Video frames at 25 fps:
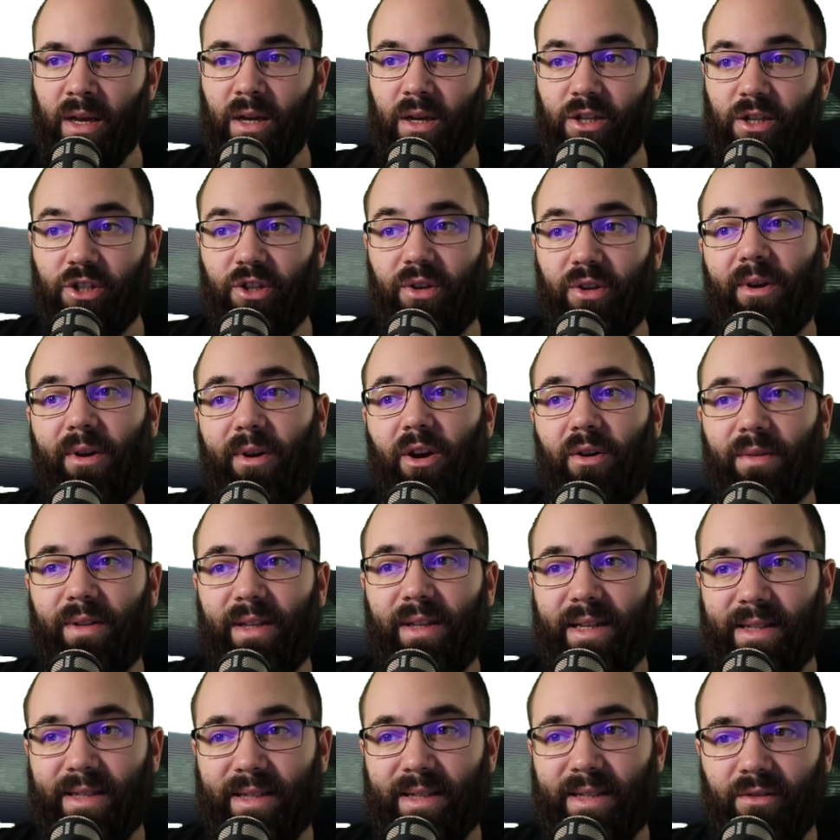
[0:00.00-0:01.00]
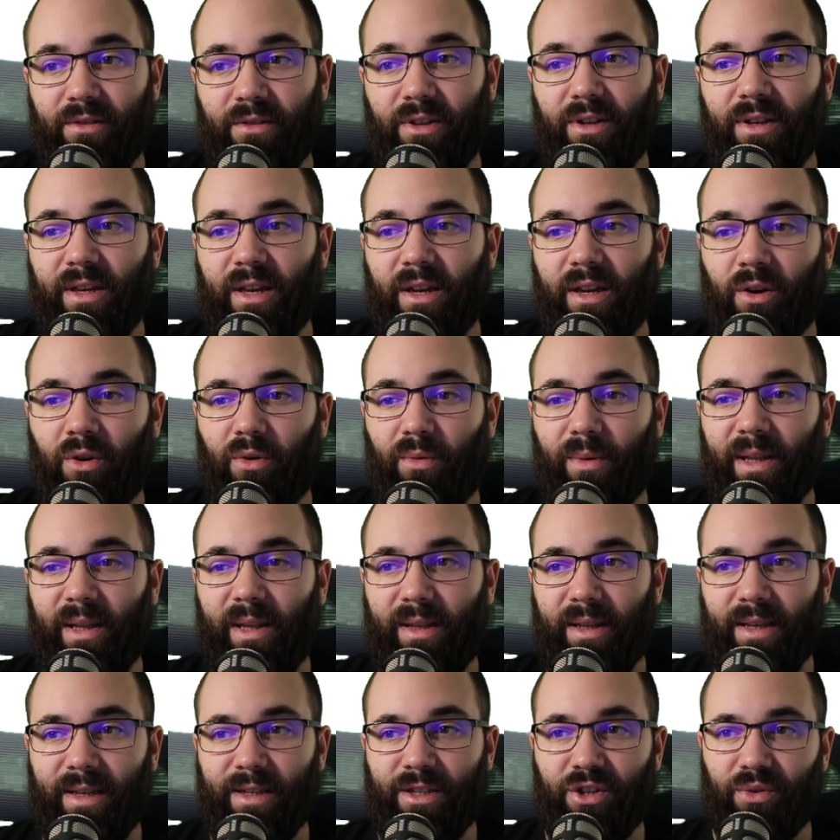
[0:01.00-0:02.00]
So there we go, that's how you can create
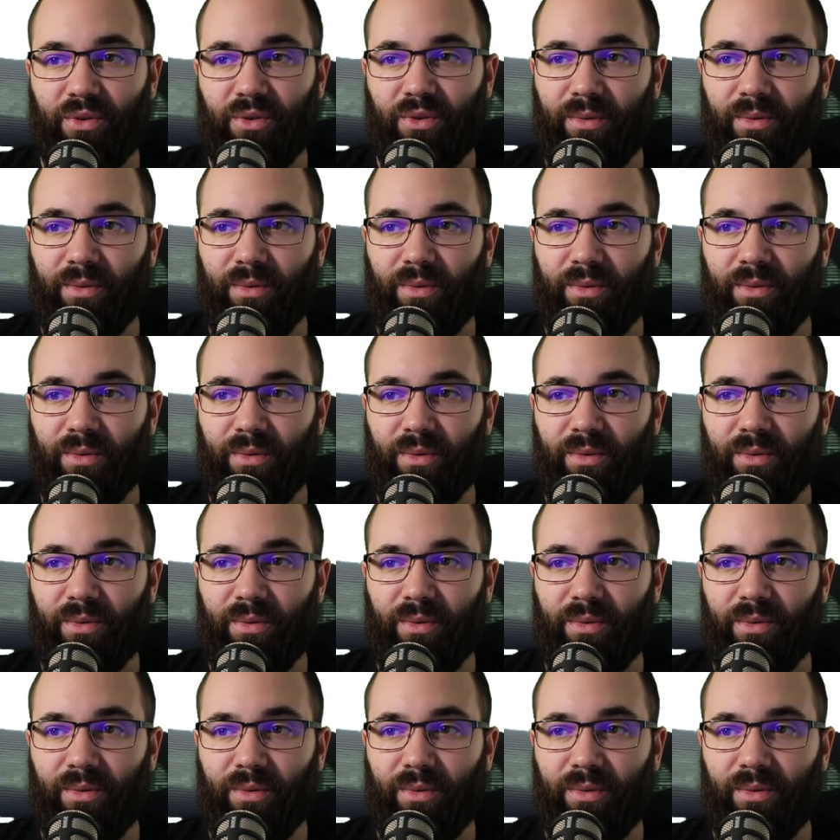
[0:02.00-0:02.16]
these